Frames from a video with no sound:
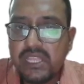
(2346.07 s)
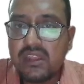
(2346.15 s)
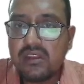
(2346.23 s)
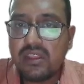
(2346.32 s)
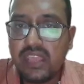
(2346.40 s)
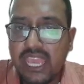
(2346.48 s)
be
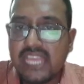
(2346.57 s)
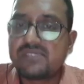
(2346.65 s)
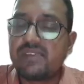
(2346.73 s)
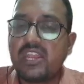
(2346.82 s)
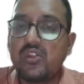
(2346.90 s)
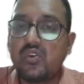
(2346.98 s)
the
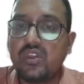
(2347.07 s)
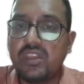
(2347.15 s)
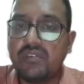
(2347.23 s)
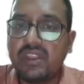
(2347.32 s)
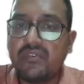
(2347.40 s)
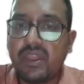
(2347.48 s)
A's value,
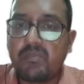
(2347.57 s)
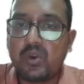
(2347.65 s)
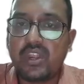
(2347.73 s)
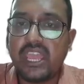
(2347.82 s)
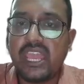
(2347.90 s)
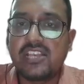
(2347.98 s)
even if I
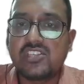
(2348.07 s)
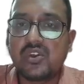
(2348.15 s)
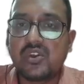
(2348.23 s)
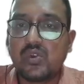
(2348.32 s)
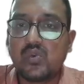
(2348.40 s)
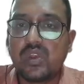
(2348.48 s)
put A is
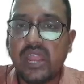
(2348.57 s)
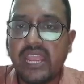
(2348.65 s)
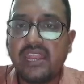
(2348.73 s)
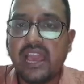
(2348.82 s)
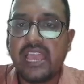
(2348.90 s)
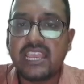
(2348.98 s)
equal to
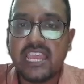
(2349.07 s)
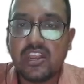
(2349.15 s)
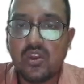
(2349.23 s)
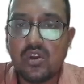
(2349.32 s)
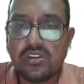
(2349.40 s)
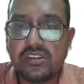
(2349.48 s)
9, I
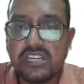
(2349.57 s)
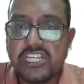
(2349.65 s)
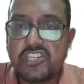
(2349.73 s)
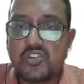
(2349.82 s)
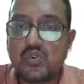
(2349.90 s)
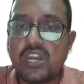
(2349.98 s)
cannot
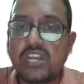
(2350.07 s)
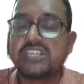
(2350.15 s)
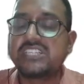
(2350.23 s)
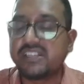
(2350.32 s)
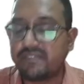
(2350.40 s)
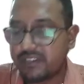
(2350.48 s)
reach to
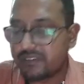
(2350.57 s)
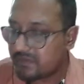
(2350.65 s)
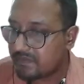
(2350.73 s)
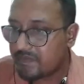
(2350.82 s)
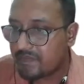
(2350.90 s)
37.